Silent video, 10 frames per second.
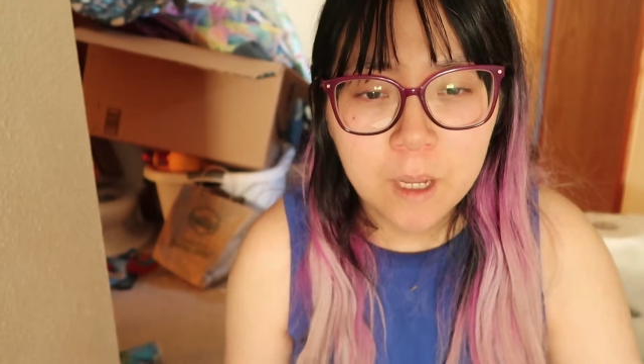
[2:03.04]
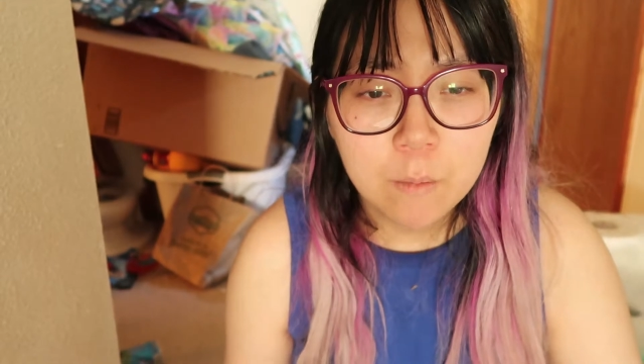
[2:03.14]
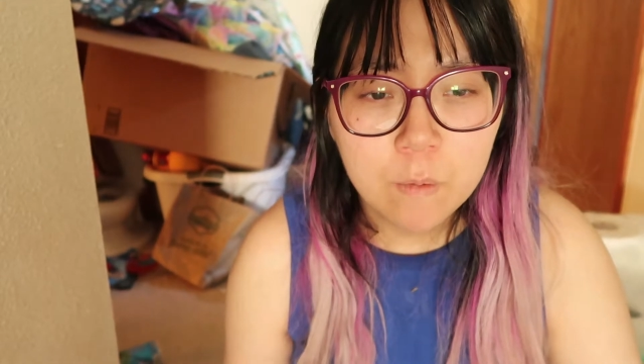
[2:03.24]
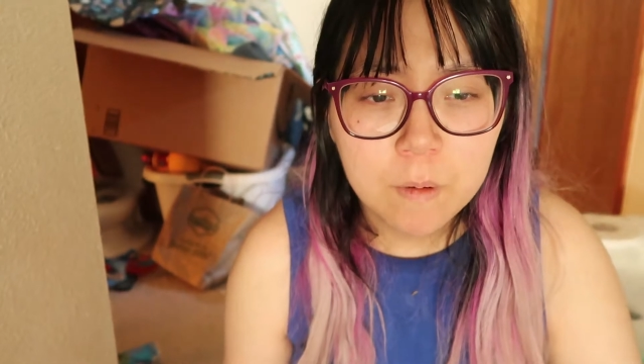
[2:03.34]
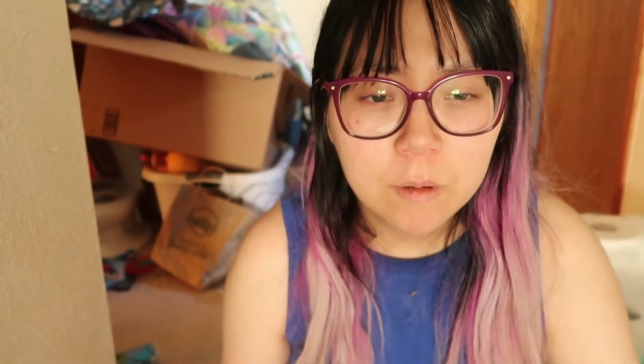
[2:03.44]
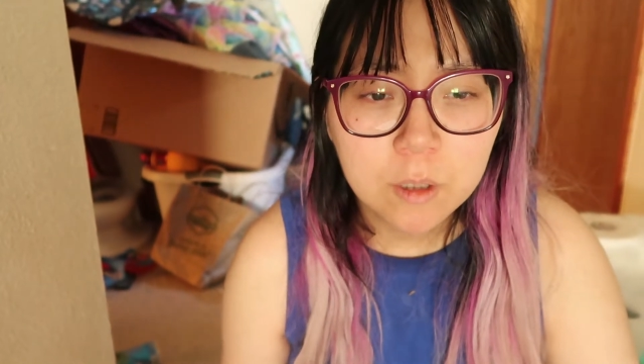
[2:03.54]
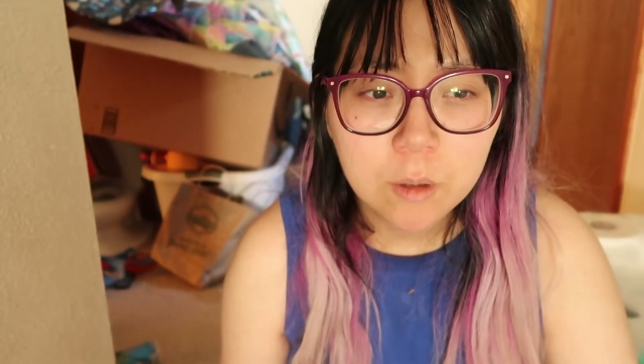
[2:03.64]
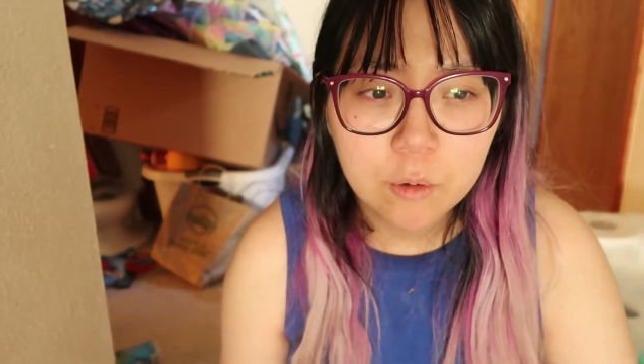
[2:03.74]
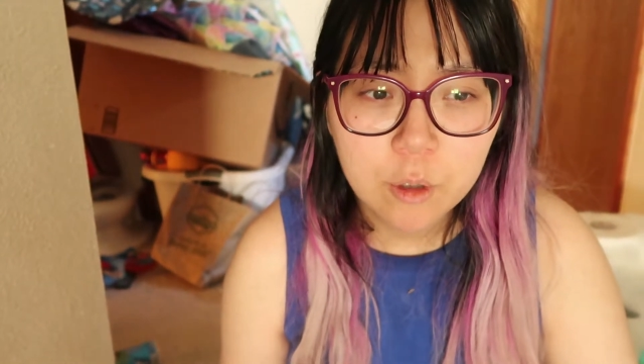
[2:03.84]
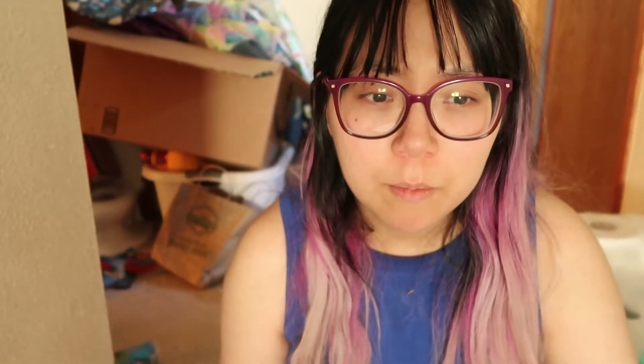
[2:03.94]
um, that movie was
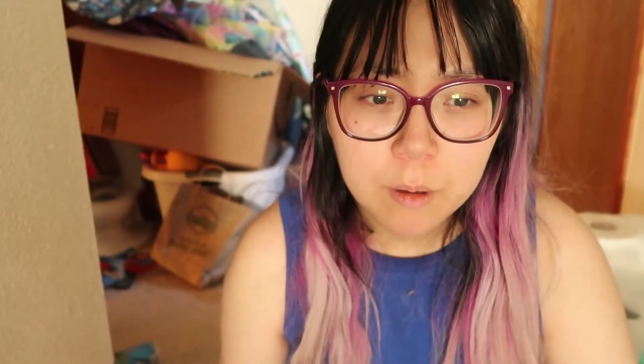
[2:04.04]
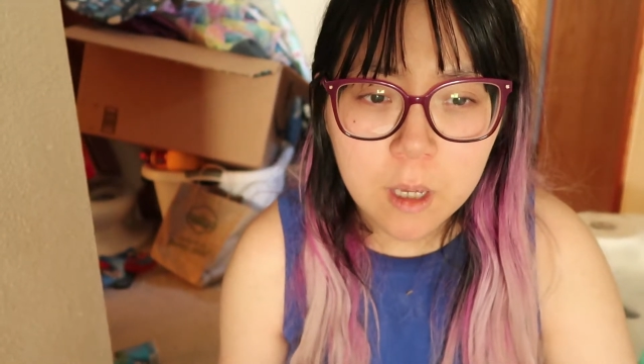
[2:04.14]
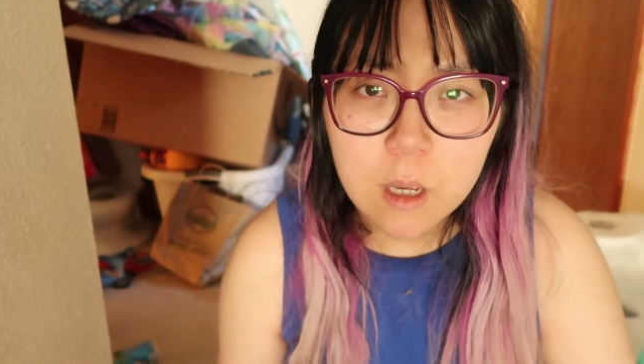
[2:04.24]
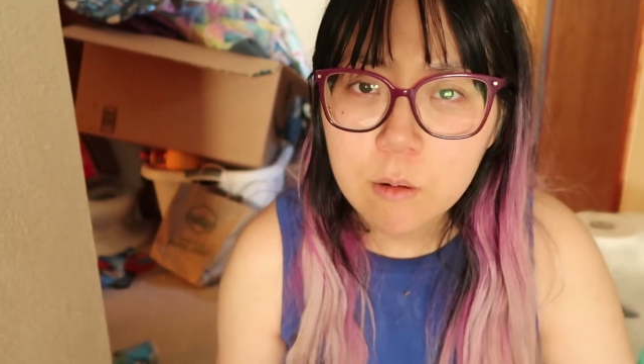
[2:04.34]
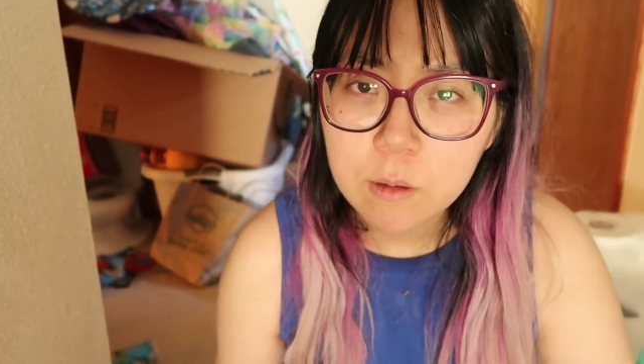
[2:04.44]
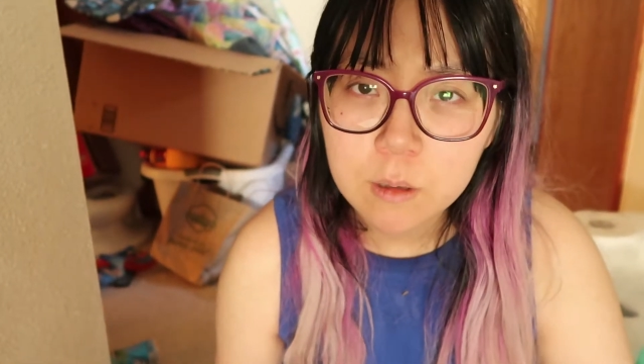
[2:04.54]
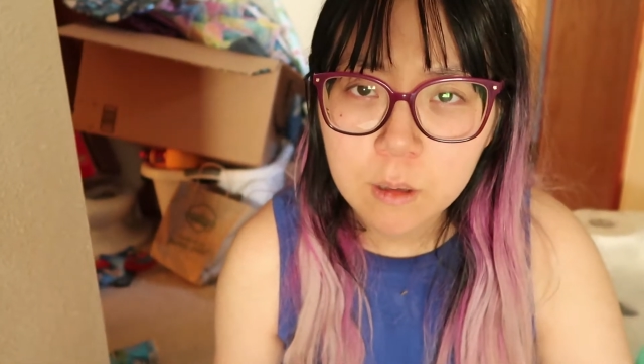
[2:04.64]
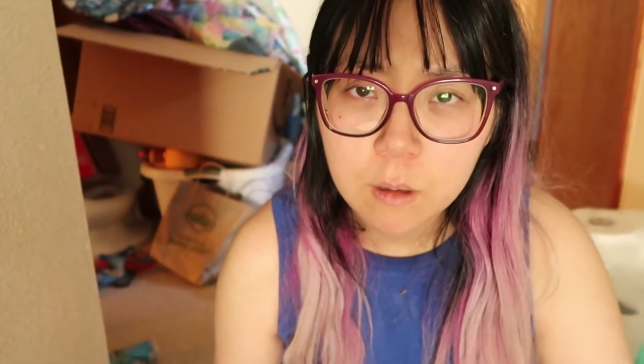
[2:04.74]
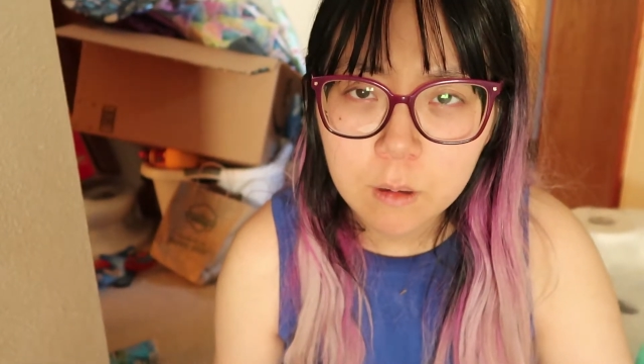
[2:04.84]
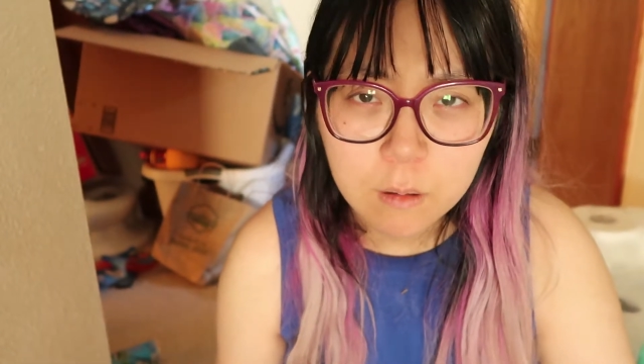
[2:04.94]
so trippy. It
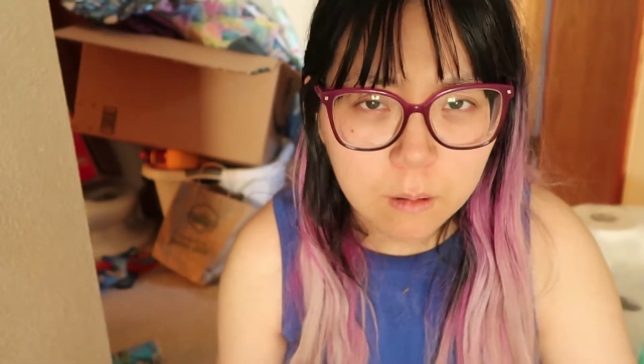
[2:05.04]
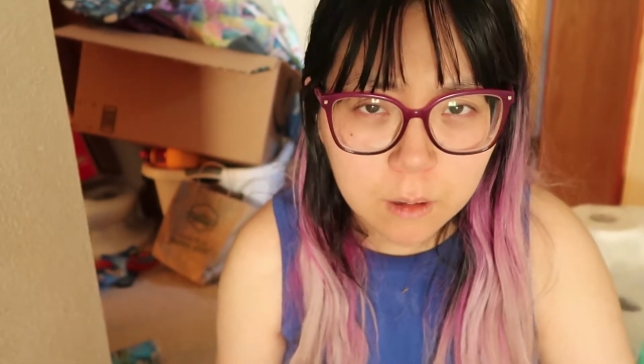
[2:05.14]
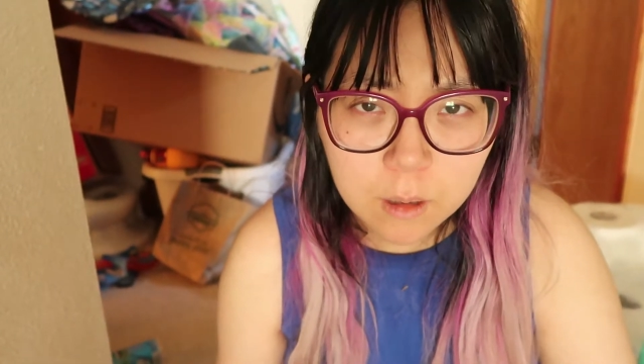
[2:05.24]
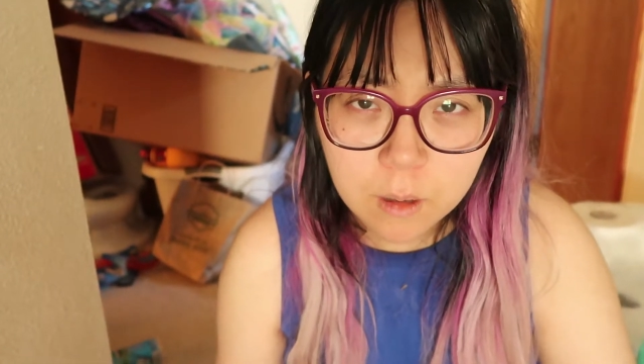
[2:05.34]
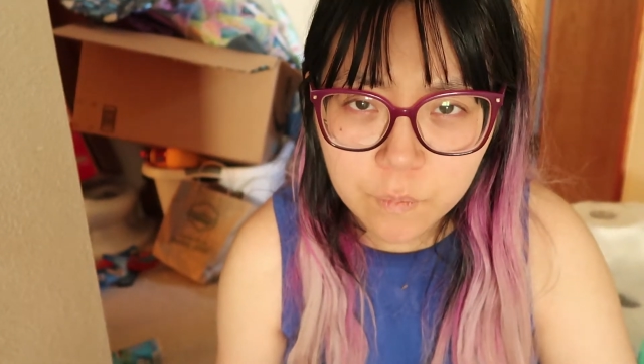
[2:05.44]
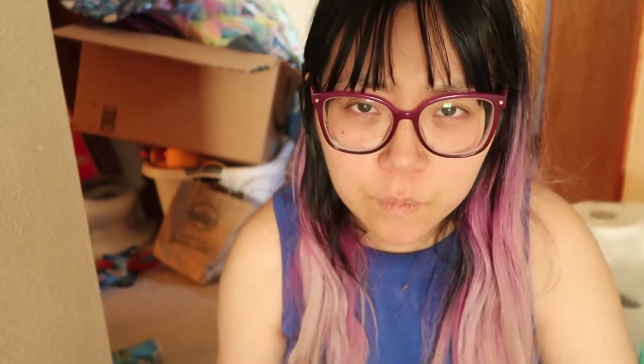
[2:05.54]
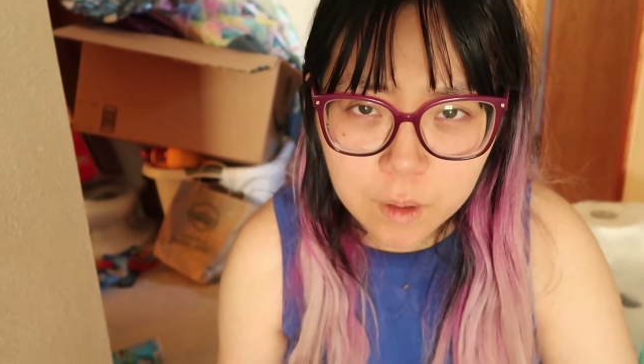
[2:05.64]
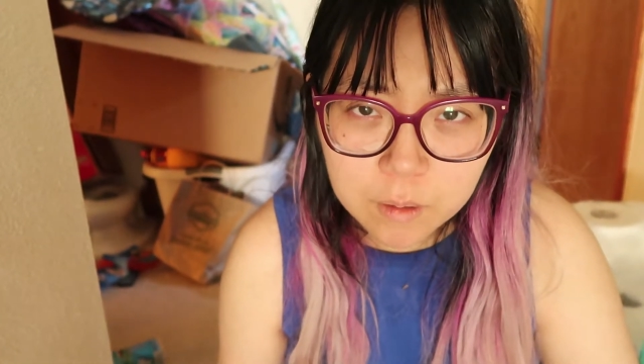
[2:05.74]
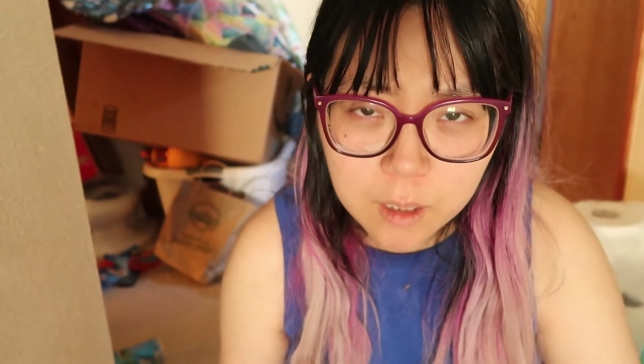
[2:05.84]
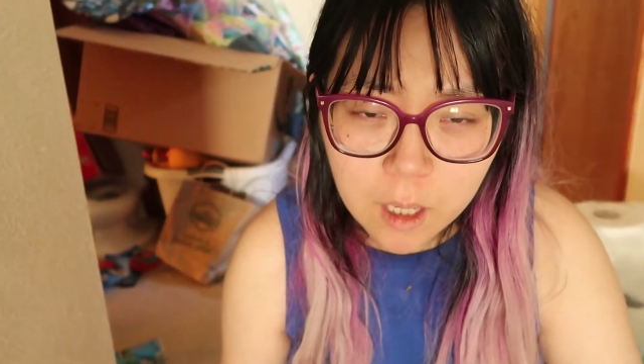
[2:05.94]
was really
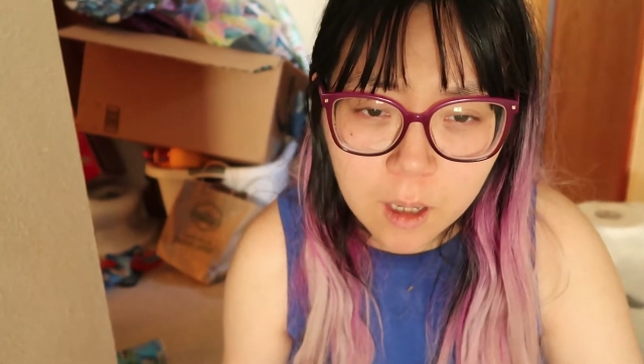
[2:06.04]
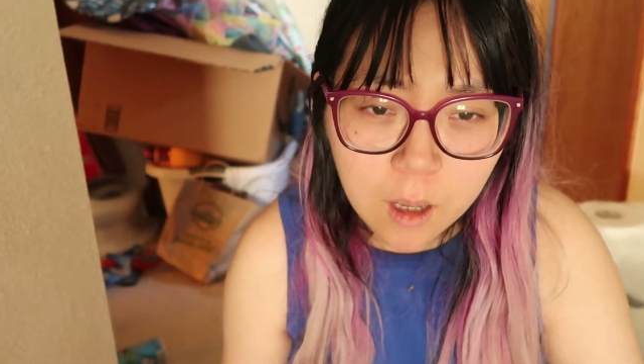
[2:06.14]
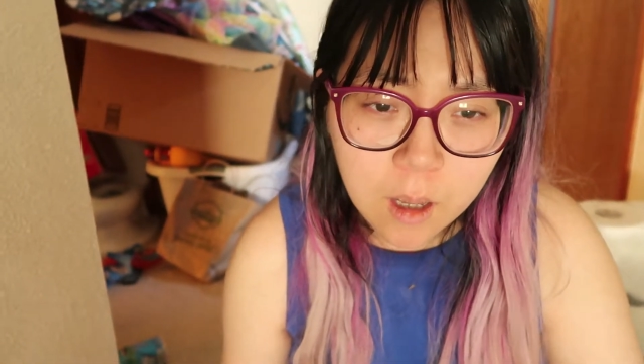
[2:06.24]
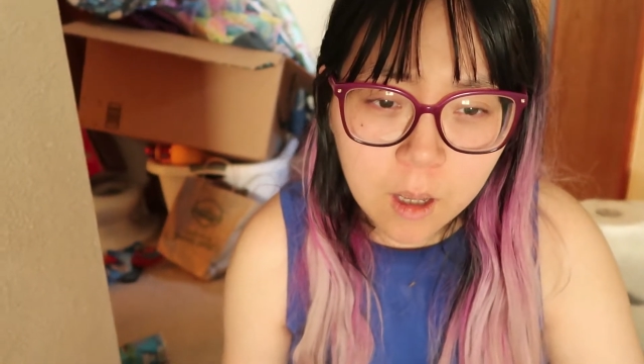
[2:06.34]
confusing.